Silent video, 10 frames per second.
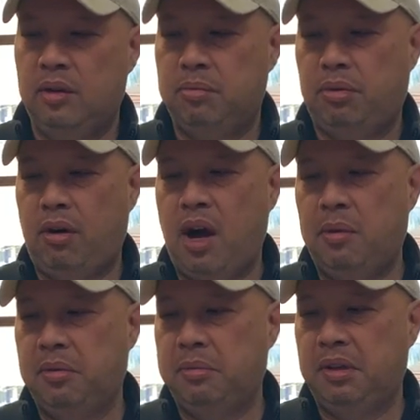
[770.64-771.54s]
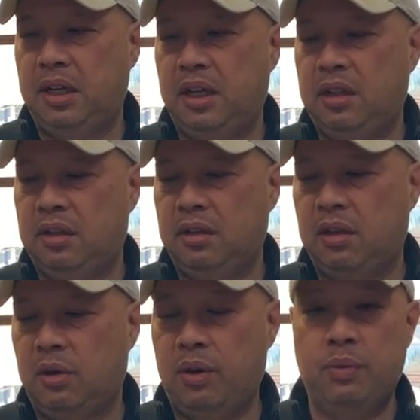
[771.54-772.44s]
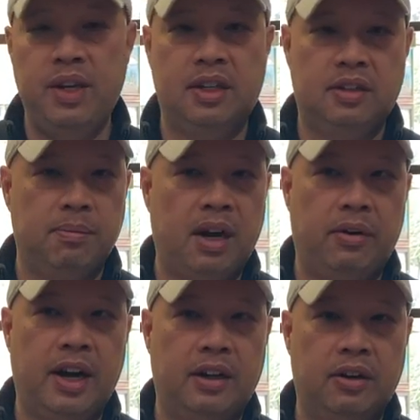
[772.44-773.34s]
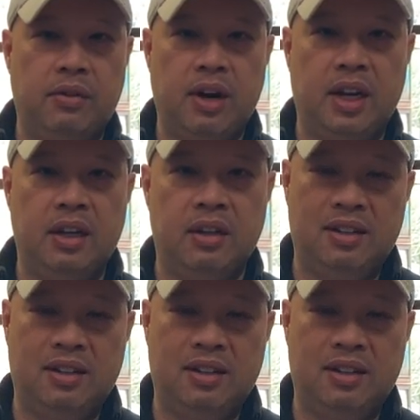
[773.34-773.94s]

probably 3 weeks in my racket already.